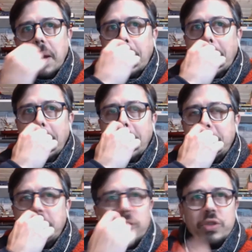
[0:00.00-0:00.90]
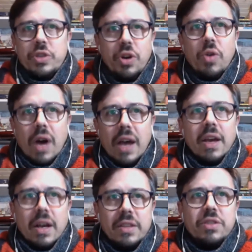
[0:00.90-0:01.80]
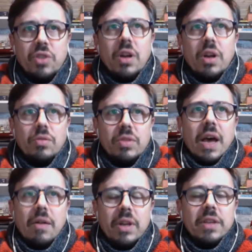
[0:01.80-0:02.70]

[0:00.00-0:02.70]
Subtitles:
I don't know. I struggled with that one.